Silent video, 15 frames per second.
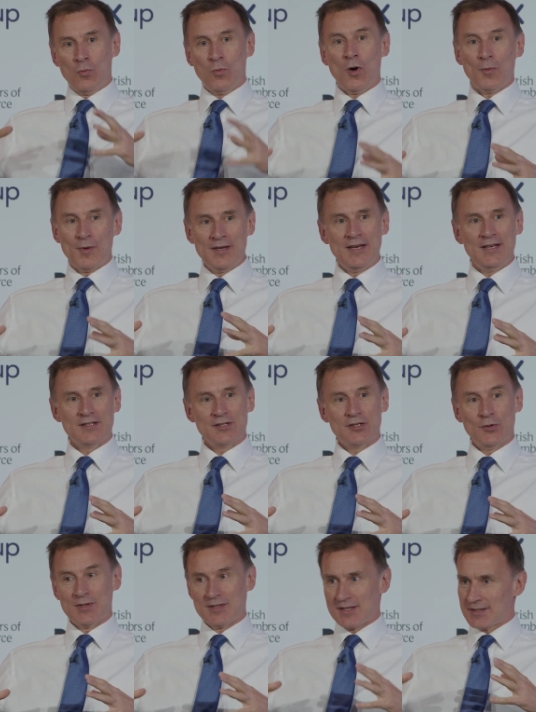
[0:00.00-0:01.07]
what we need to
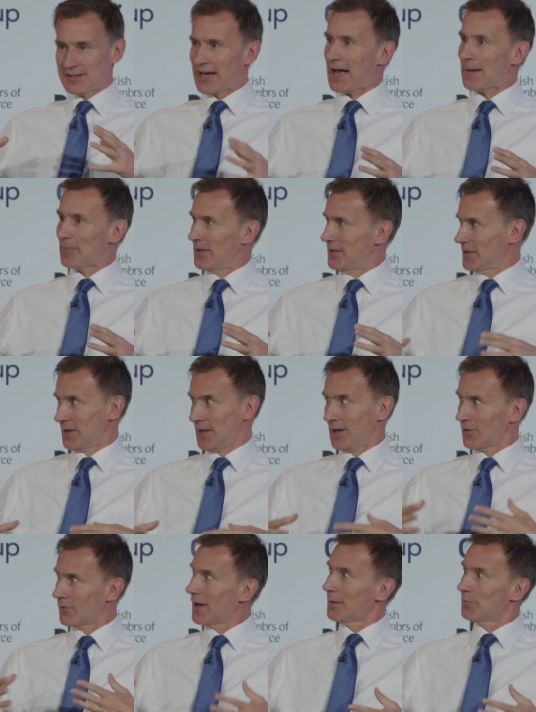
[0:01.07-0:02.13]
do is to tap into the
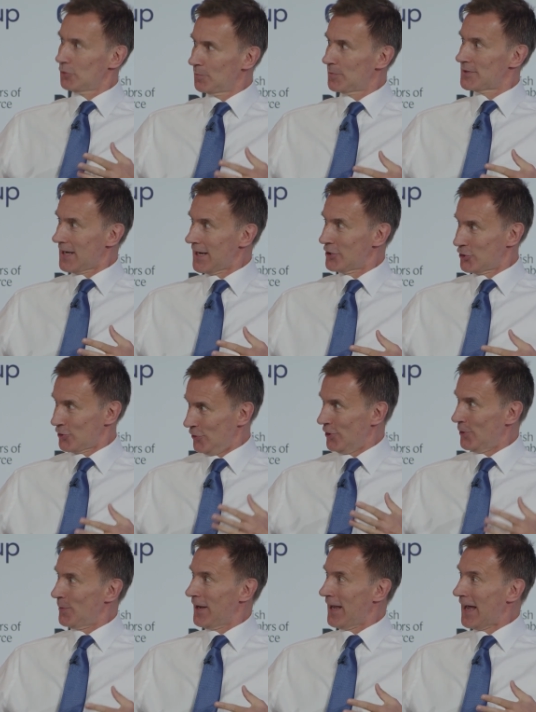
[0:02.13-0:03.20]
incredible potential
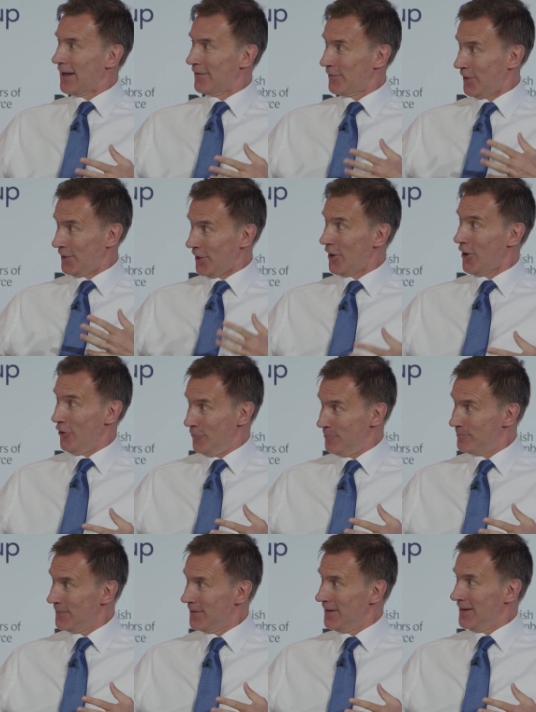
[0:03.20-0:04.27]
that we have at
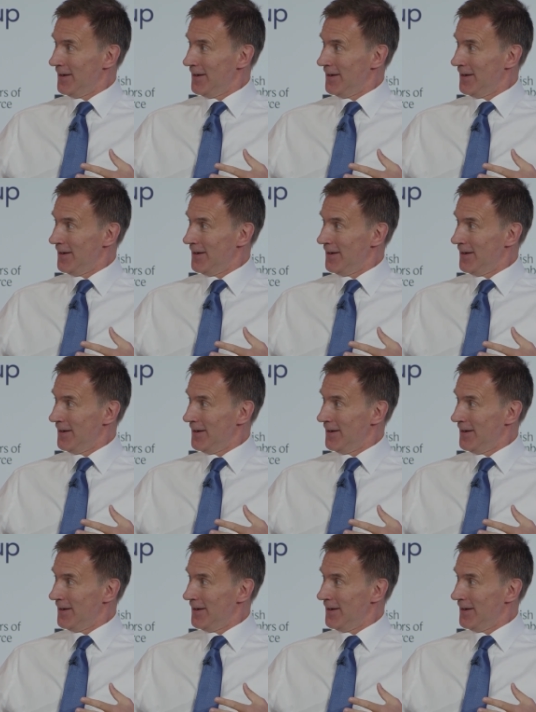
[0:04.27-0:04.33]
home.